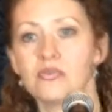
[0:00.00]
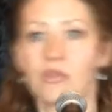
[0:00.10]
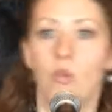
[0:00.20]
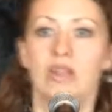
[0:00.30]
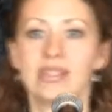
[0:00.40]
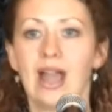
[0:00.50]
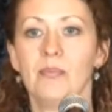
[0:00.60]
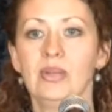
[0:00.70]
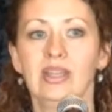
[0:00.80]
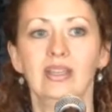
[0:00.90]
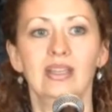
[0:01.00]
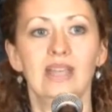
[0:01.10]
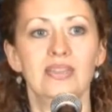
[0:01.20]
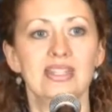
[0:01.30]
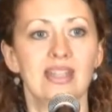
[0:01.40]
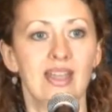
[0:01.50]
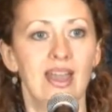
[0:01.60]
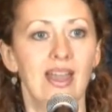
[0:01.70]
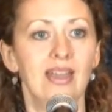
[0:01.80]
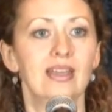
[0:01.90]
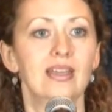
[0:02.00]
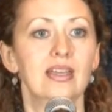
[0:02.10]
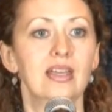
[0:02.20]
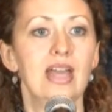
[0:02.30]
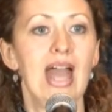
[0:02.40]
from what's happening in the decay,